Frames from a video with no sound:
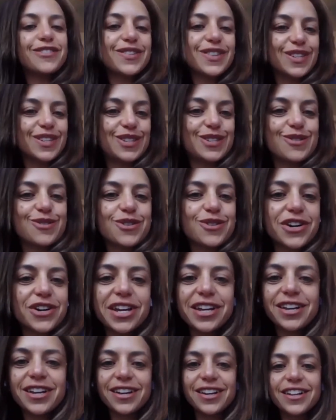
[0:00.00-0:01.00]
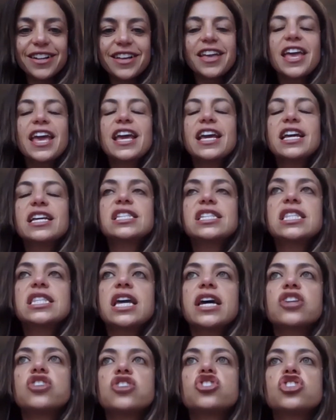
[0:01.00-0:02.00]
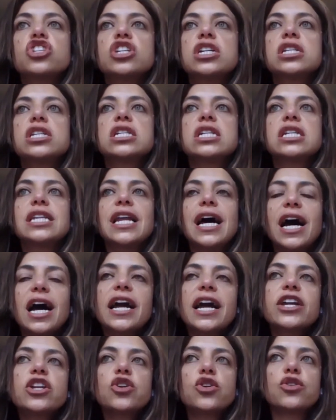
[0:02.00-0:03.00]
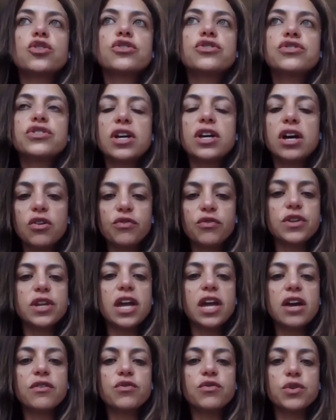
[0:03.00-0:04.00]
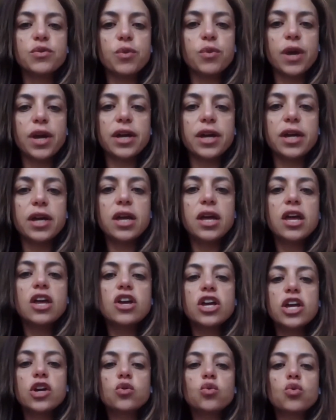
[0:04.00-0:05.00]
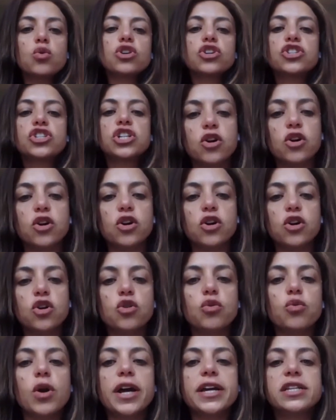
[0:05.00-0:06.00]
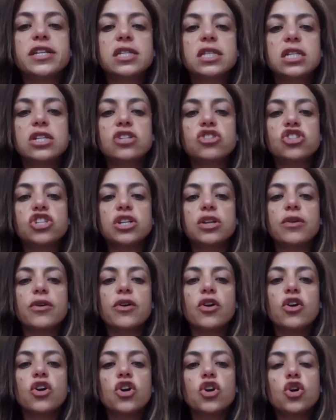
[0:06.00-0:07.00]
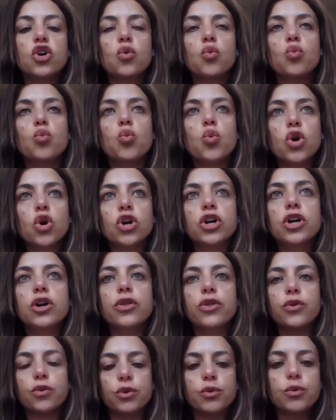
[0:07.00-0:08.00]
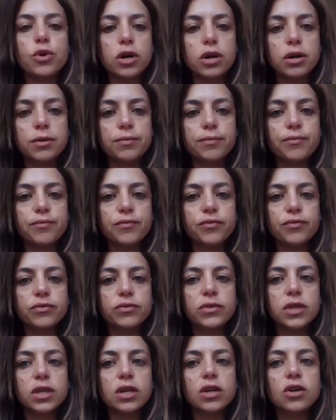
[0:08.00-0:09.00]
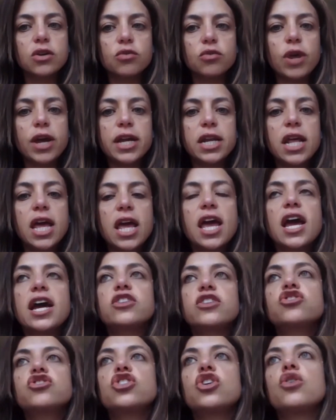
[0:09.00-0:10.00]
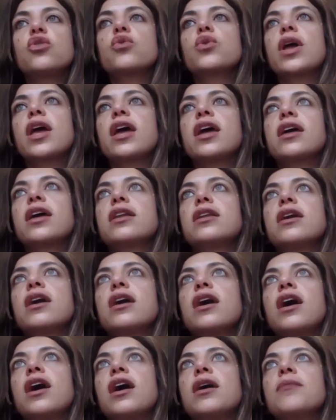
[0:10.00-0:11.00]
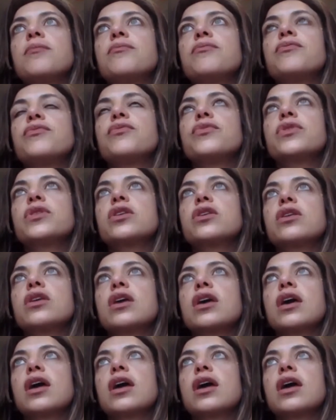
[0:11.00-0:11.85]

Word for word: the rest of the story is that she denied herself in every way in order to let christ she work through her right and so in um,